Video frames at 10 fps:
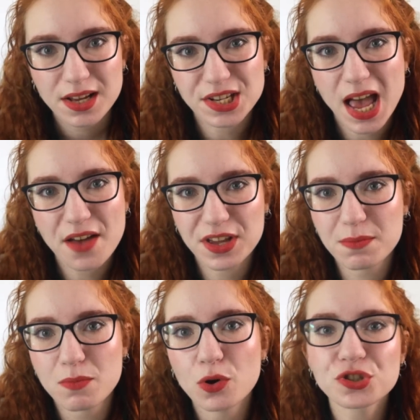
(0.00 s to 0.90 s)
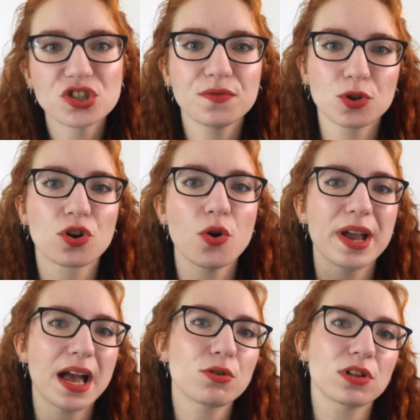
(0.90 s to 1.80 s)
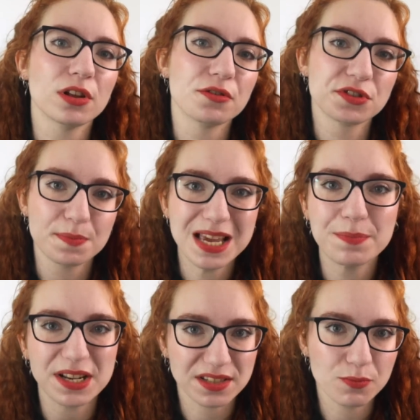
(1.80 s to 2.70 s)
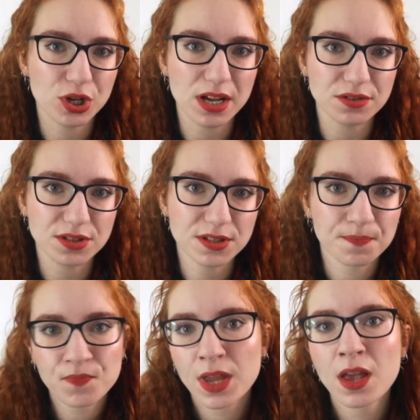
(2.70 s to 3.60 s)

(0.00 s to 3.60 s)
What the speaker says: to having most of your going out clothes made by someone else.